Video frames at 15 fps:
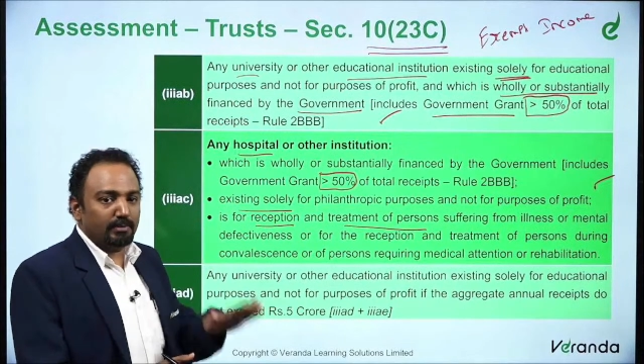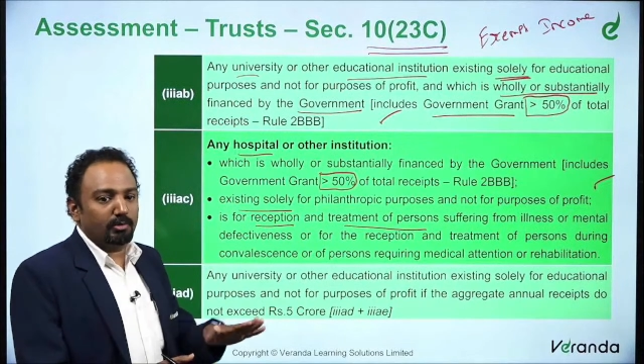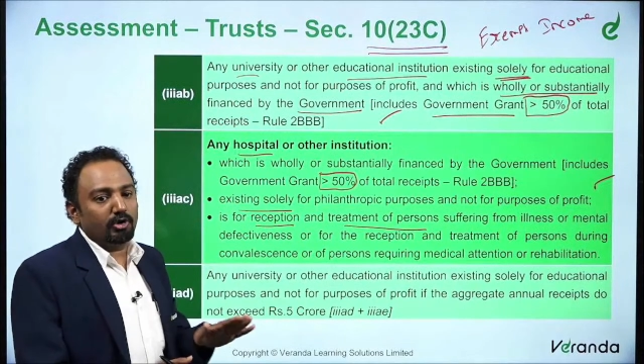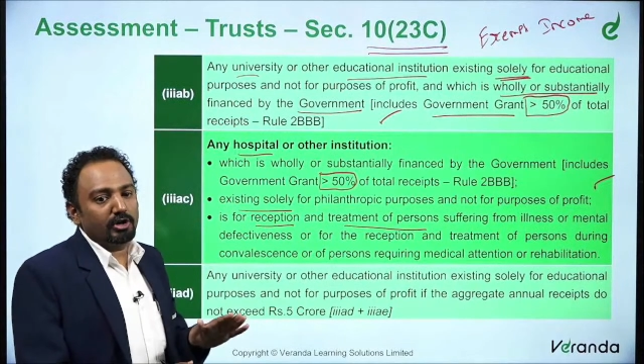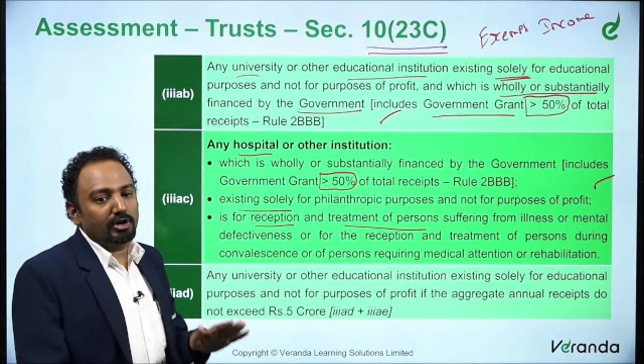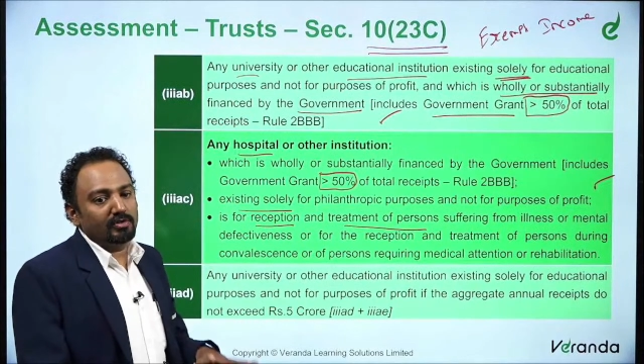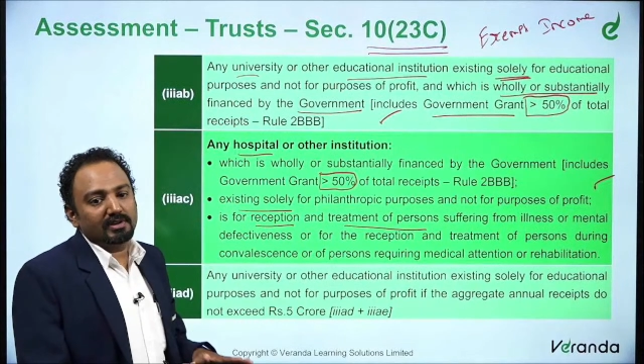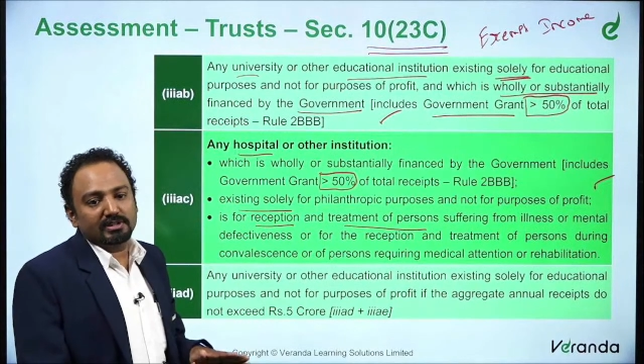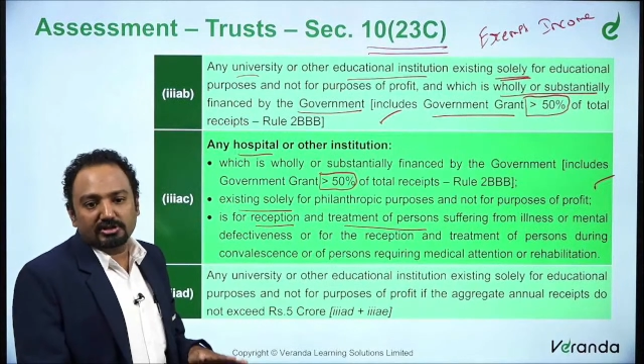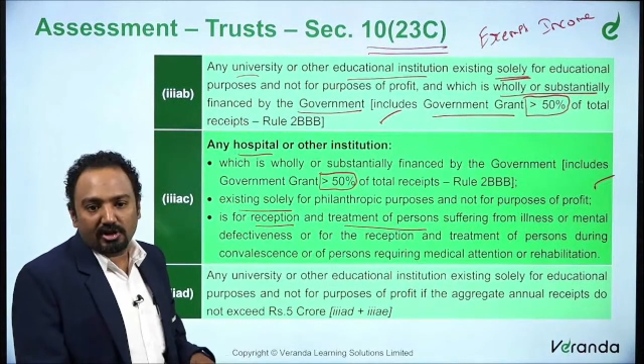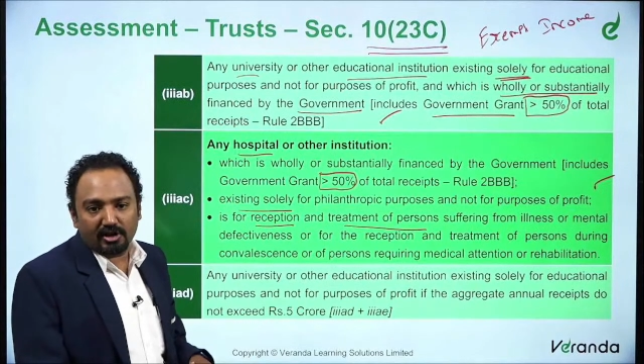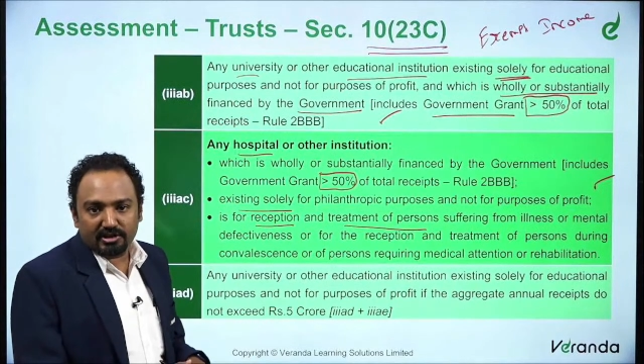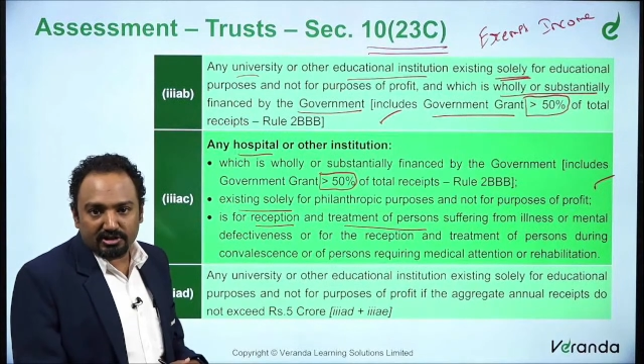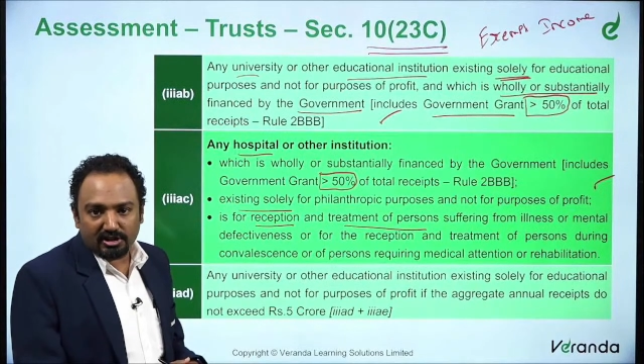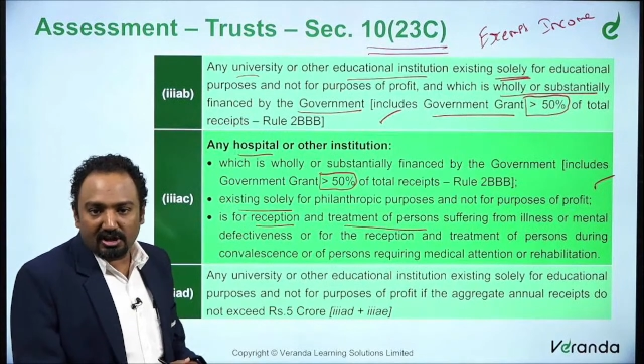about university
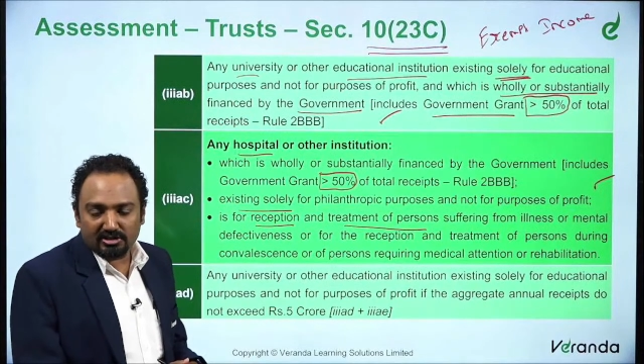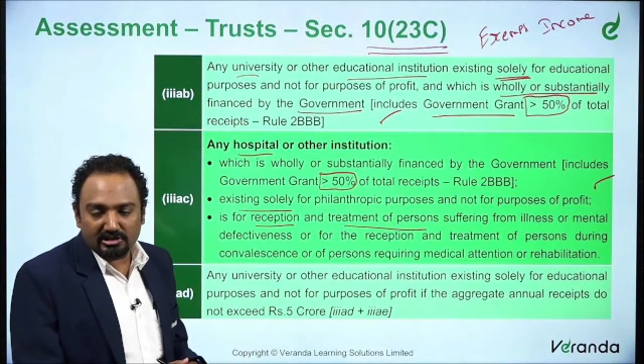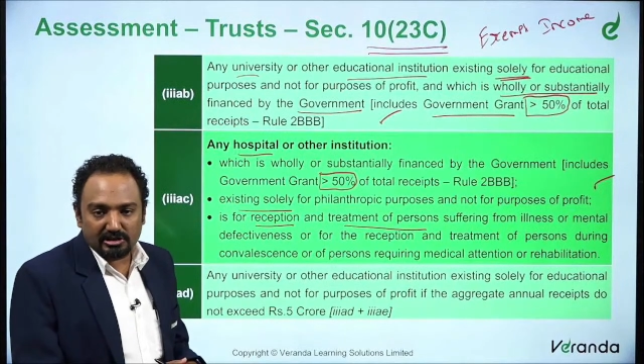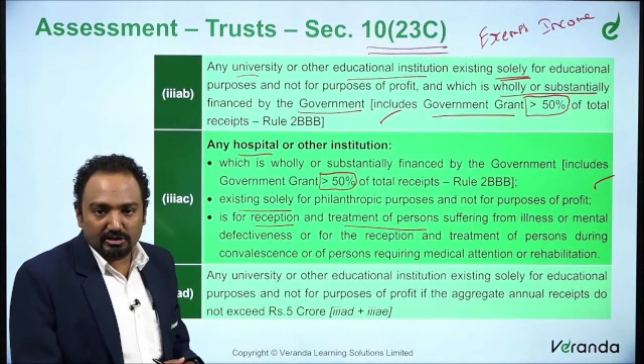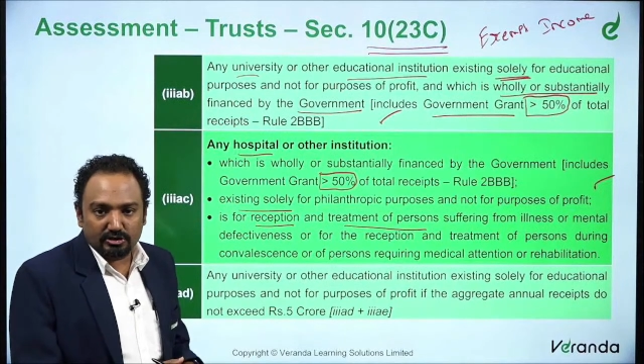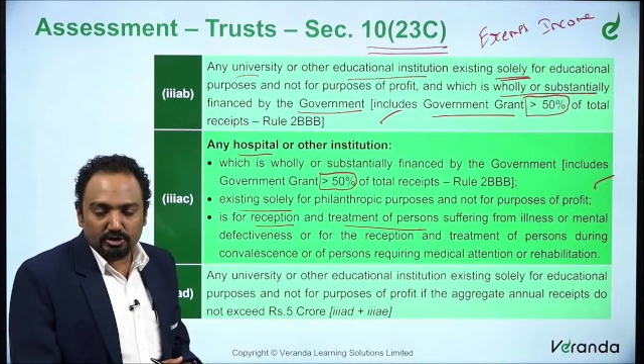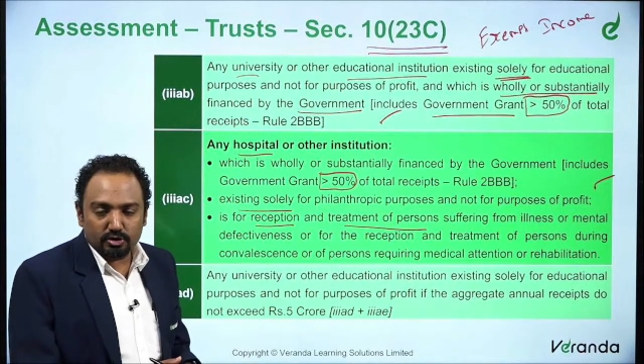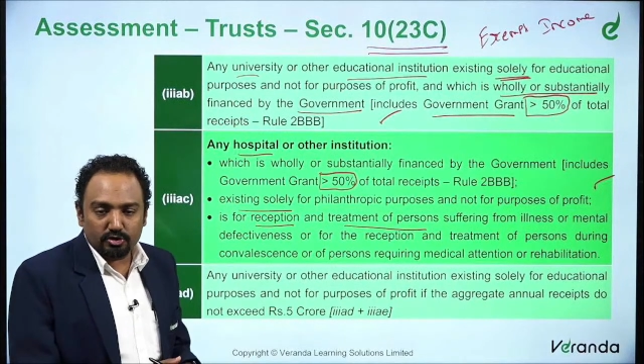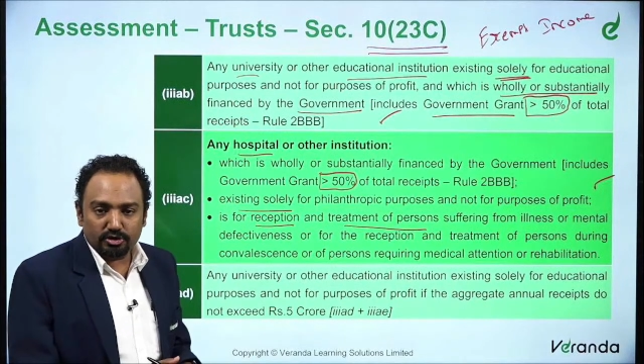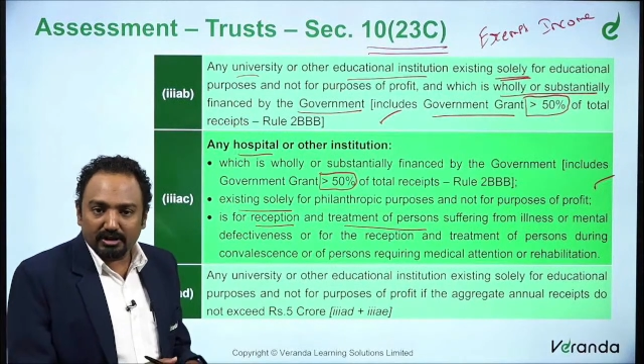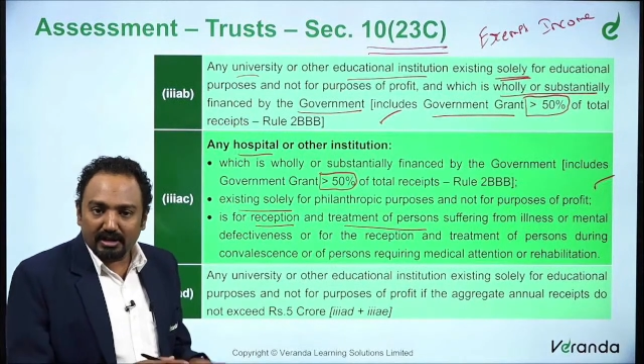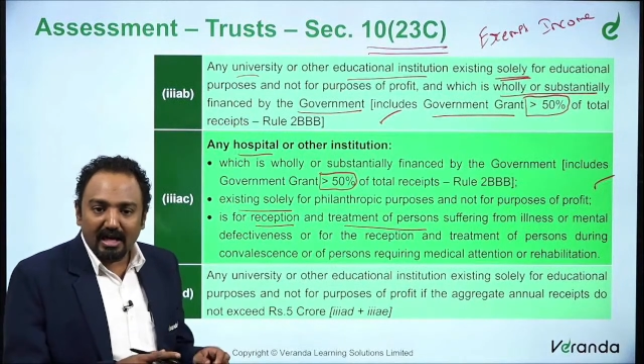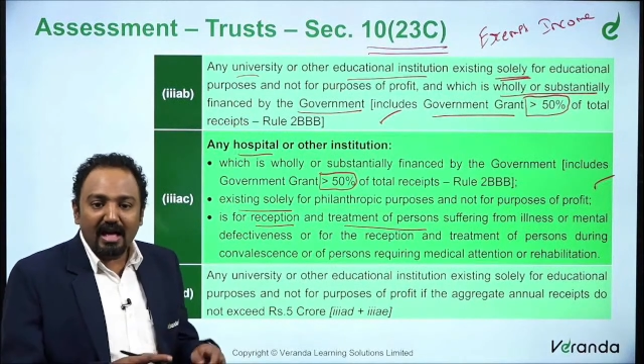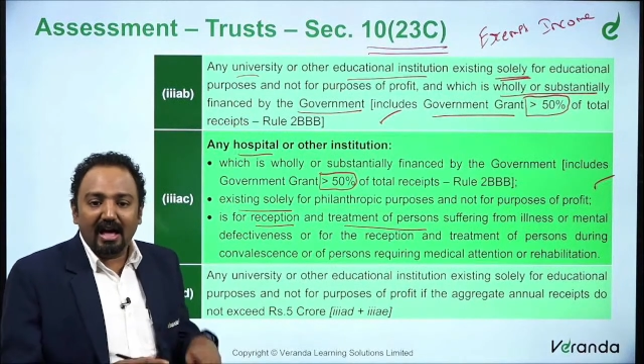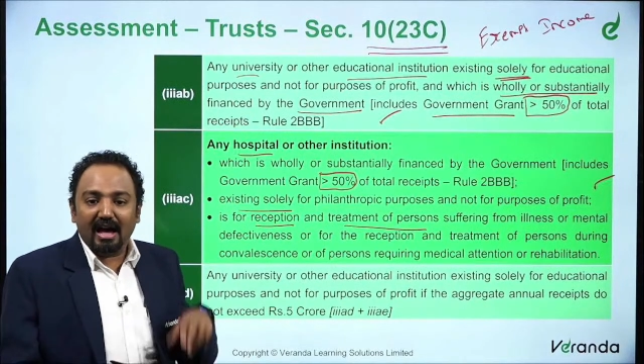or education
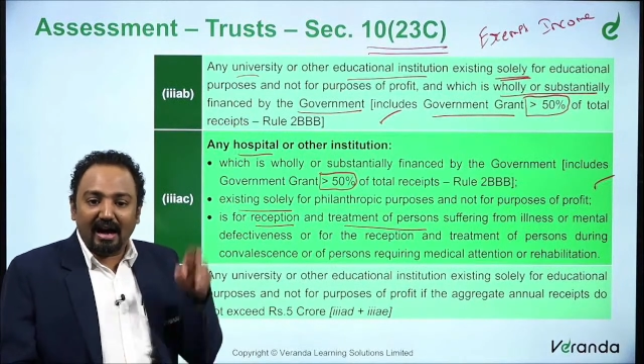institution,